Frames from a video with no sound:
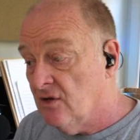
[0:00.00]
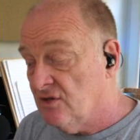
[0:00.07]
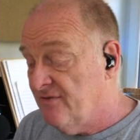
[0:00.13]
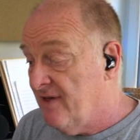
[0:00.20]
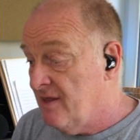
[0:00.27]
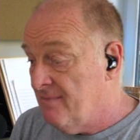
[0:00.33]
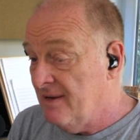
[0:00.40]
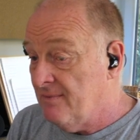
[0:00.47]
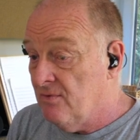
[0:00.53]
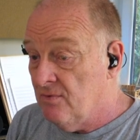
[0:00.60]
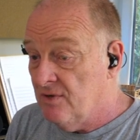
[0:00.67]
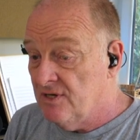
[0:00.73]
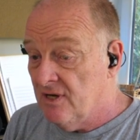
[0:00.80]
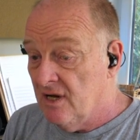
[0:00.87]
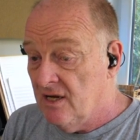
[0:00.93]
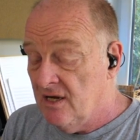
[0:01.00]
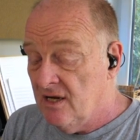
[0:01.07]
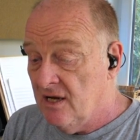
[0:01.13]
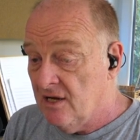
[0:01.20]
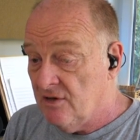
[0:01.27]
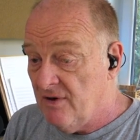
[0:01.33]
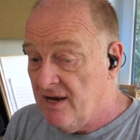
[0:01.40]
lots of other people would
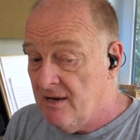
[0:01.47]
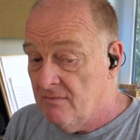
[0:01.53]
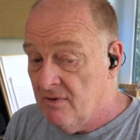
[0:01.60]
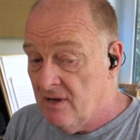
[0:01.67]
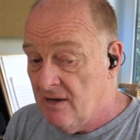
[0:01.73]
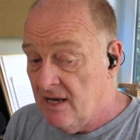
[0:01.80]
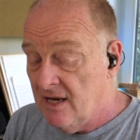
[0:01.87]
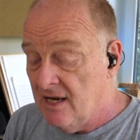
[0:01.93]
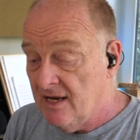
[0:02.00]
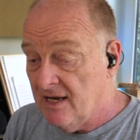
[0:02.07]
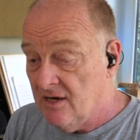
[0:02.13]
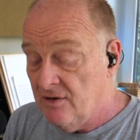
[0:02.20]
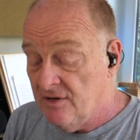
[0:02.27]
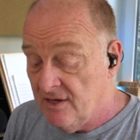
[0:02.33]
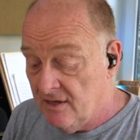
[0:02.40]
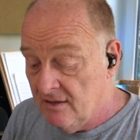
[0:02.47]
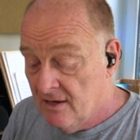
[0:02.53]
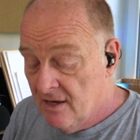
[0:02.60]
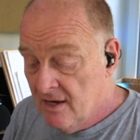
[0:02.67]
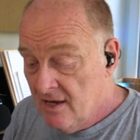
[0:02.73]
agree, including